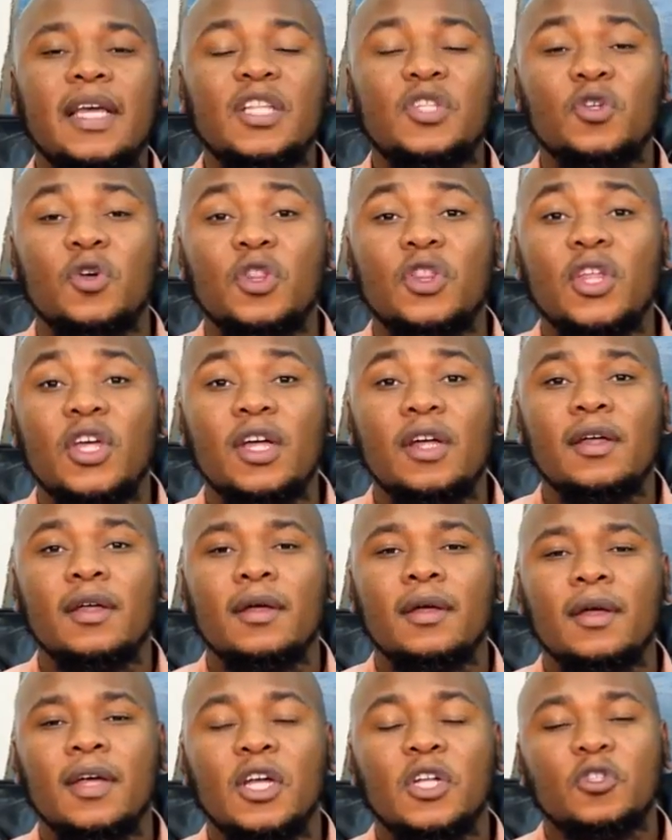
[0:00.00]
to the
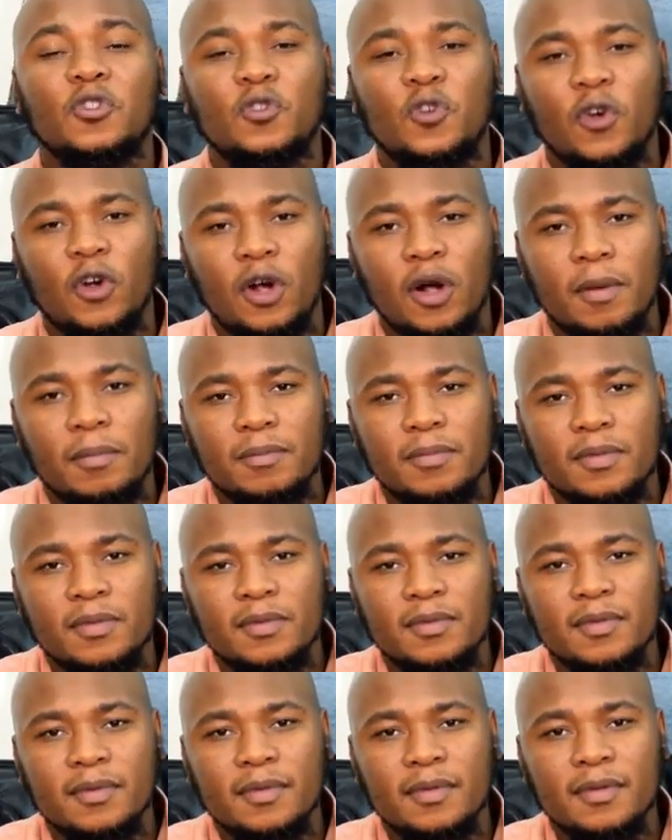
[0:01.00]
terms